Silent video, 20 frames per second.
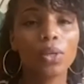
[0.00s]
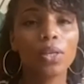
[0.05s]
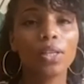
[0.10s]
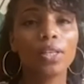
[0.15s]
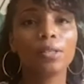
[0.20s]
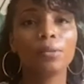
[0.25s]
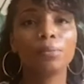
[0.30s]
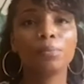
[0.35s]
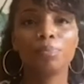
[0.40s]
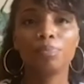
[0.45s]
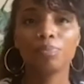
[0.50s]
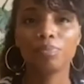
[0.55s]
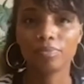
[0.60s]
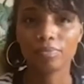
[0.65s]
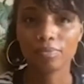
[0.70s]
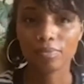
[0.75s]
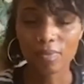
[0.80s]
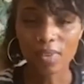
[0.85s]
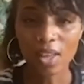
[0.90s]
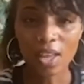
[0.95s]
it,
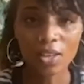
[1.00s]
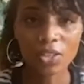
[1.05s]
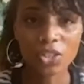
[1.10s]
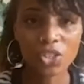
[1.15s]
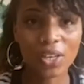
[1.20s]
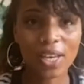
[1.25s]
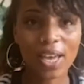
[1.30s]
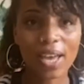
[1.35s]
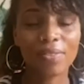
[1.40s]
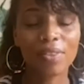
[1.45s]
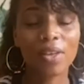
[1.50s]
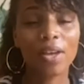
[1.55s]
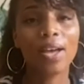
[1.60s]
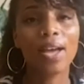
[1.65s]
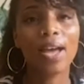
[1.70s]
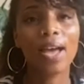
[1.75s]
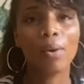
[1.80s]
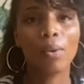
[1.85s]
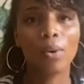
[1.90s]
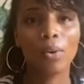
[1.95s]
together
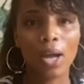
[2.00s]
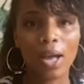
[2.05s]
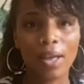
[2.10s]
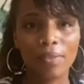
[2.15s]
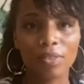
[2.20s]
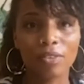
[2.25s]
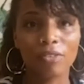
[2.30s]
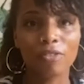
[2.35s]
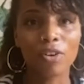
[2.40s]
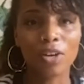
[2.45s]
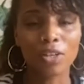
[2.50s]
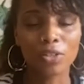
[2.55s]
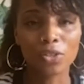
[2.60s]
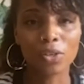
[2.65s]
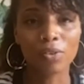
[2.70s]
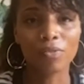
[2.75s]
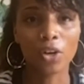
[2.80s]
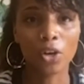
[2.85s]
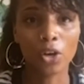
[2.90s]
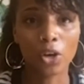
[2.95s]
at the front
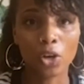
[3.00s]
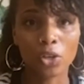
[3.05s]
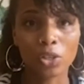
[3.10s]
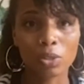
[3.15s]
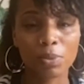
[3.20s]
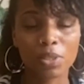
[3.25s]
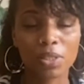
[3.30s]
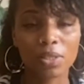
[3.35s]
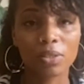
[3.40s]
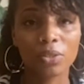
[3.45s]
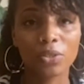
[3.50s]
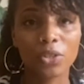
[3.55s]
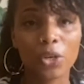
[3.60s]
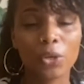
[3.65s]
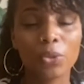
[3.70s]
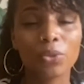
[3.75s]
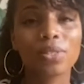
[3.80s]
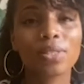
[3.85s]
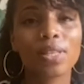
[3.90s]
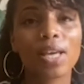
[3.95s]
of her hospital
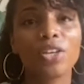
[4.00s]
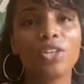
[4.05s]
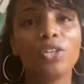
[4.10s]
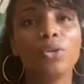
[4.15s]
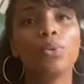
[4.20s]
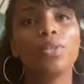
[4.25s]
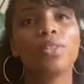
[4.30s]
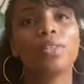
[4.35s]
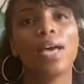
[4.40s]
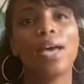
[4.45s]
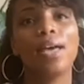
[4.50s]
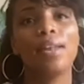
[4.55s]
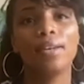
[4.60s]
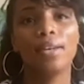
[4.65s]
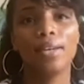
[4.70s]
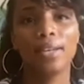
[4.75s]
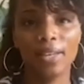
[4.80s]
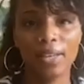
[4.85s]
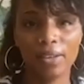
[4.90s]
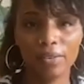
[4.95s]
notes that you would then
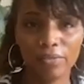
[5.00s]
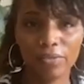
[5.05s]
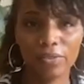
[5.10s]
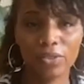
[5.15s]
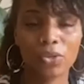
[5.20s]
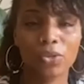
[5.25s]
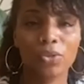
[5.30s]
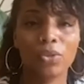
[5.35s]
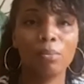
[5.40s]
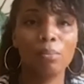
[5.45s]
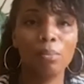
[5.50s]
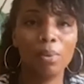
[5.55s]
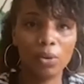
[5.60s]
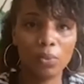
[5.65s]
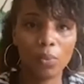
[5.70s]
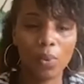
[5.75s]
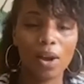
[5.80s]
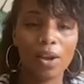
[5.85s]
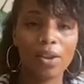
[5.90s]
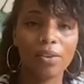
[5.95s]
give to the
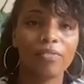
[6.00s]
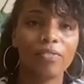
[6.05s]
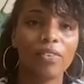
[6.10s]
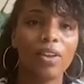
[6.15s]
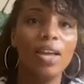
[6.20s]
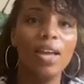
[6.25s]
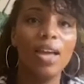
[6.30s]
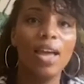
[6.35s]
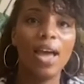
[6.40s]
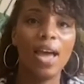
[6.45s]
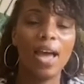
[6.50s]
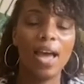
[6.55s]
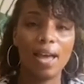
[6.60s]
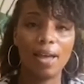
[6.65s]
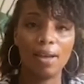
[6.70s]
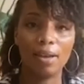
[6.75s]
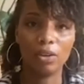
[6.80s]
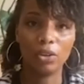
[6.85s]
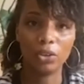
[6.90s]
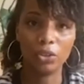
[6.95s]
midwife
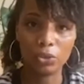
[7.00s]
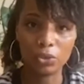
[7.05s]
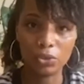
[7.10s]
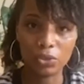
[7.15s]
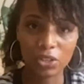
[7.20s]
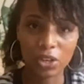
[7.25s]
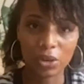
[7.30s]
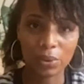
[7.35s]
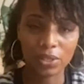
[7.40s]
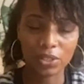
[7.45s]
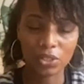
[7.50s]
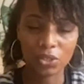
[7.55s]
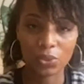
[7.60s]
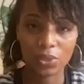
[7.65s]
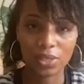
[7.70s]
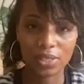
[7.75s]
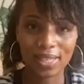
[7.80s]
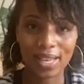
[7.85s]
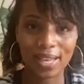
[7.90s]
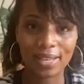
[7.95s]
who's going to
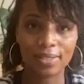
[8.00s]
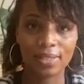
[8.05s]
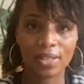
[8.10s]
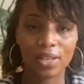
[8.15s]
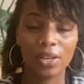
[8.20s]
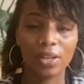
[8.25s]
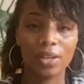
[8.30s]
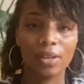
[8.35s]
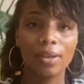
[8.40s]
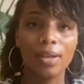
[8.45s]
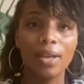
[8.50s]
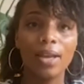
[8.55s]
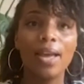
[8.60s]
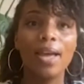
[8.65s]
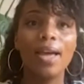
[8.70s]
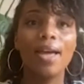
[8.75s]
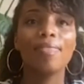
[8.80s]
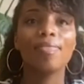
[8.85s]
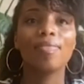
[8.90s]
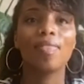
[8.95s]
assess her.
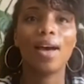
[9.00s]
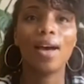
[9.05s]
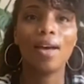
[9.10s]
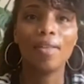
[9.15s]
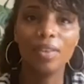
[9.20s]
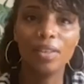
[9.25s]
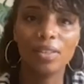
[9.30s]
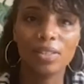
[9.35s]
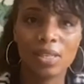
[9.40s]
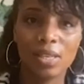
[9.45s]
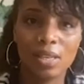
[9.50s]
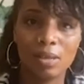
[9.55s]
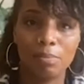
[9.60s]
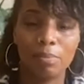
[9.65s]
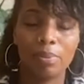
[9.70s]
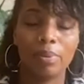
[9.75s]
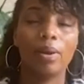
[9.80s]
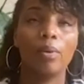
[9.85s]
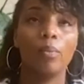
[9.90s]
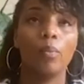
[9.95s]
The other tip
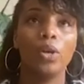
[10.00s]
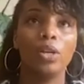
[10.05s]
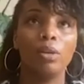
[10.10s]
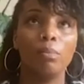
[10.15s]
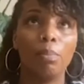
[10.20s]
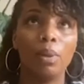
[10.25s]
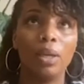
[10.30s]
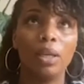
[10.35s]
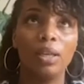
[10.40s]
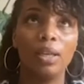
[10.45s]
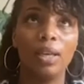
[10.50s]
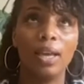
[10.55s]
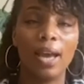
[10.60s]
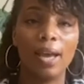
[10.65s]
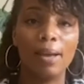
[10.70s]
would be